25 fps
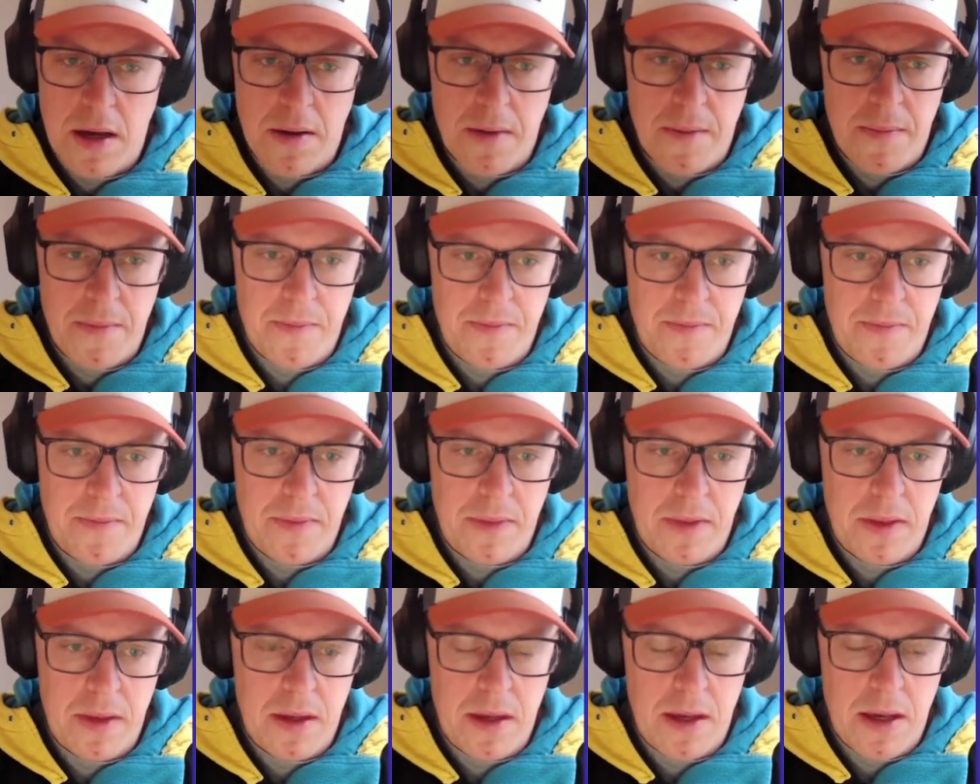Okay.
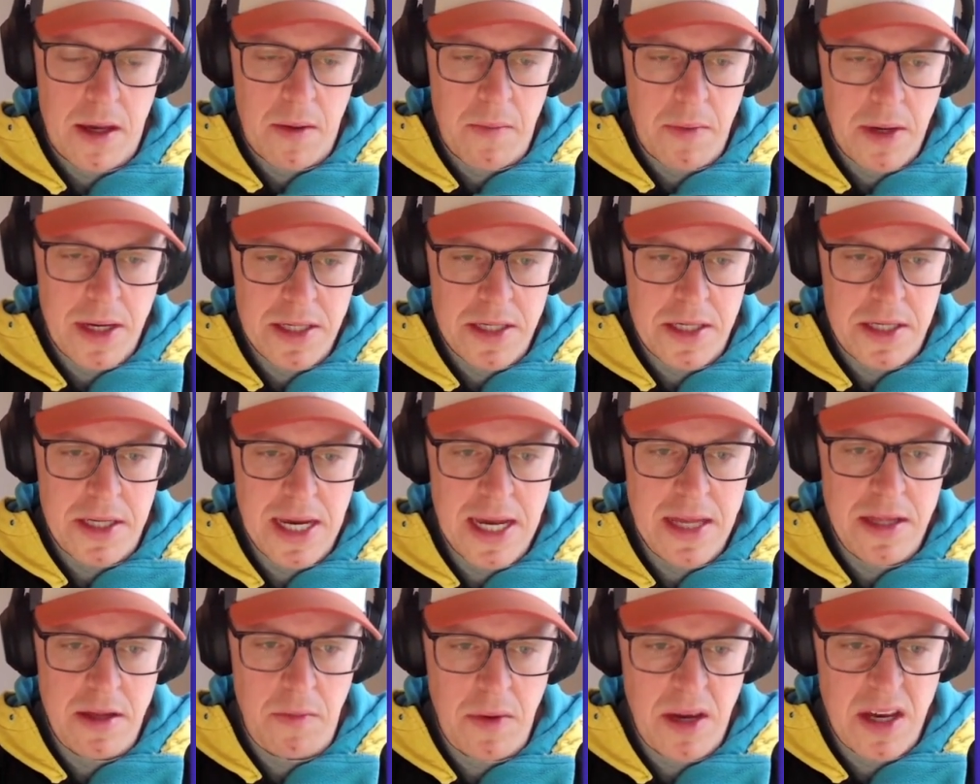And we can
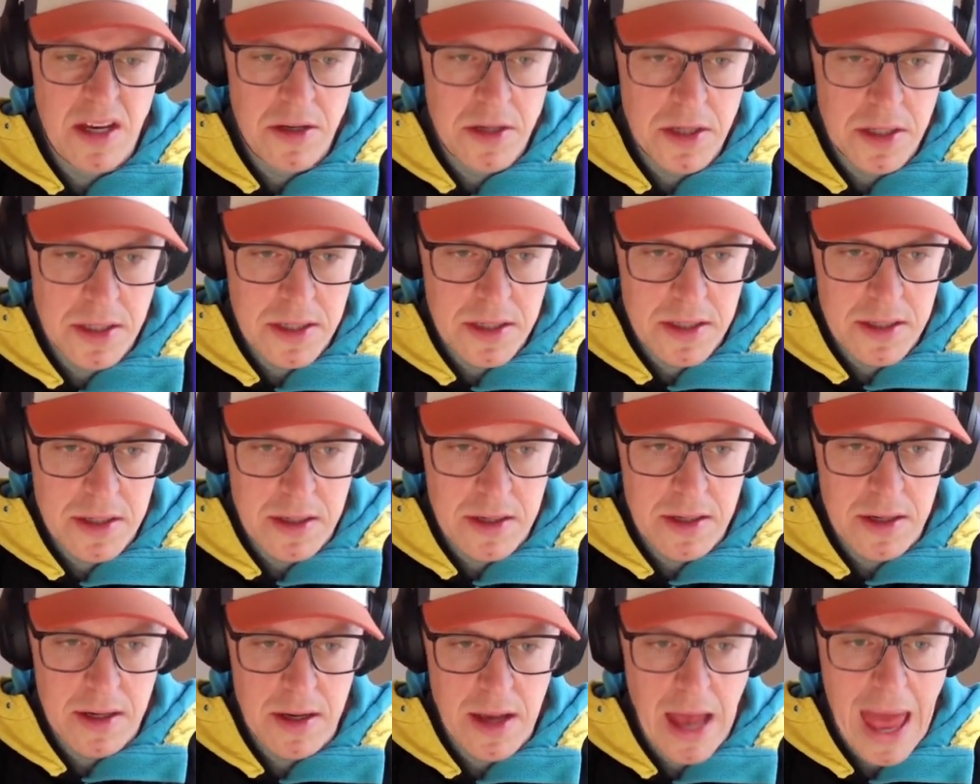see that we can
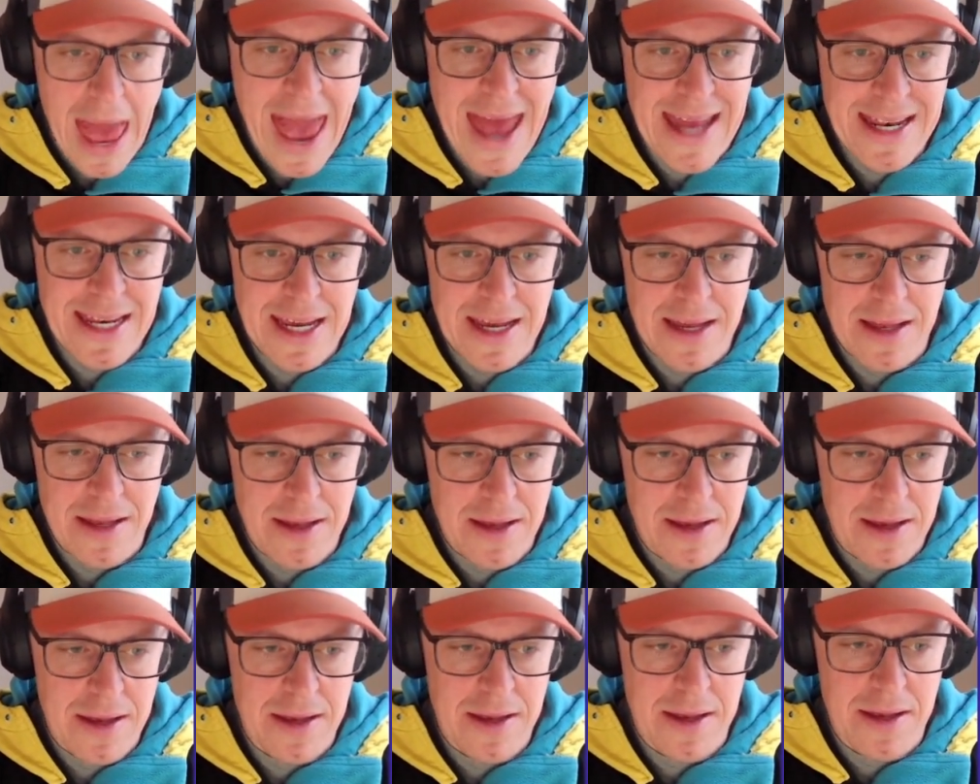just
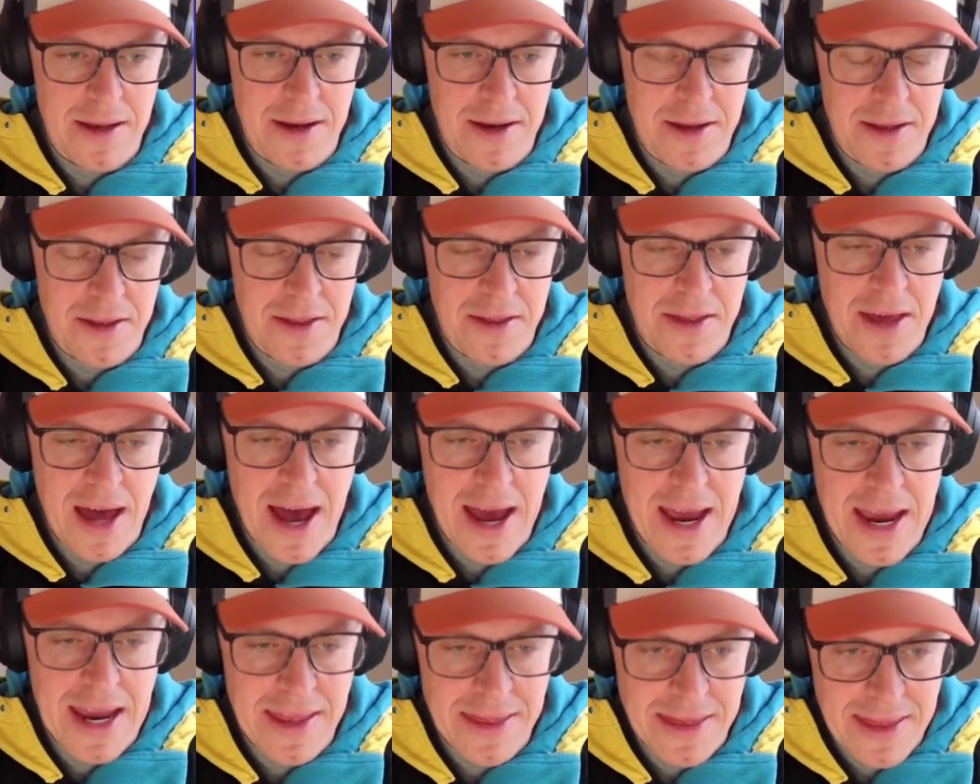edit
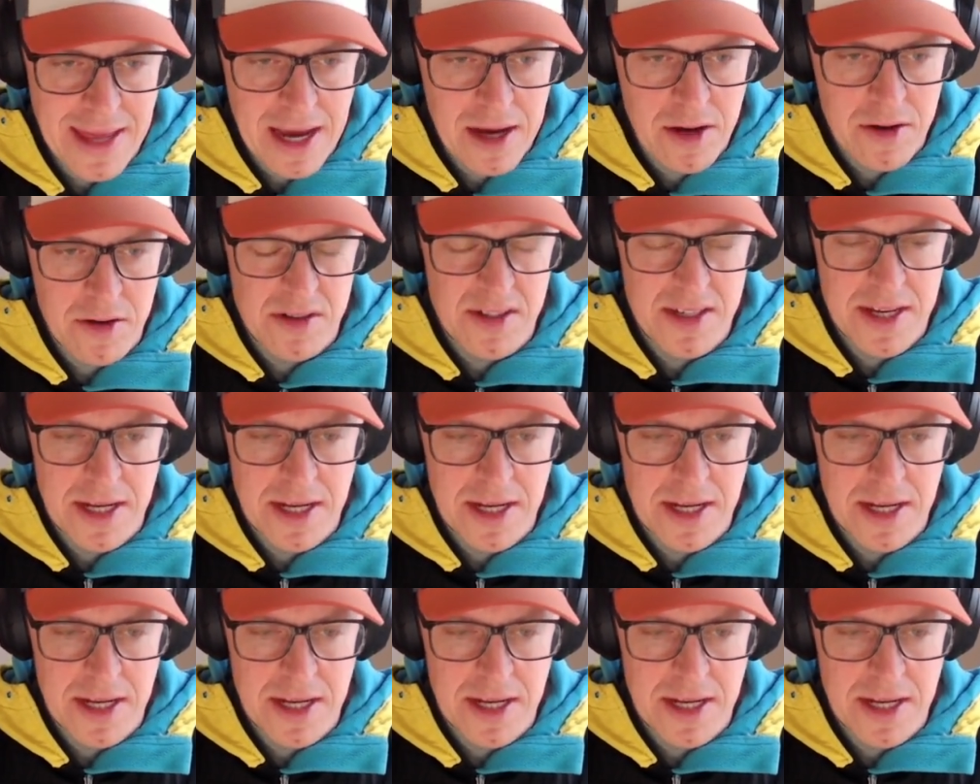that in that